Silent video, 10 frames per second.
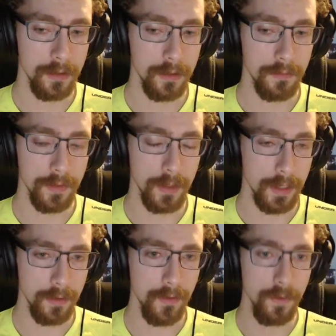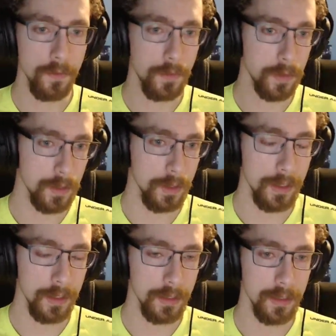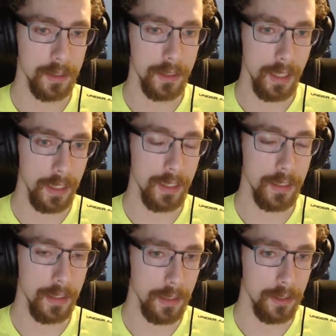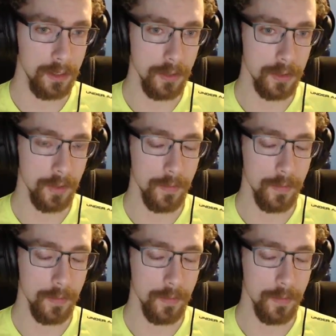if they're not openly stating the issues,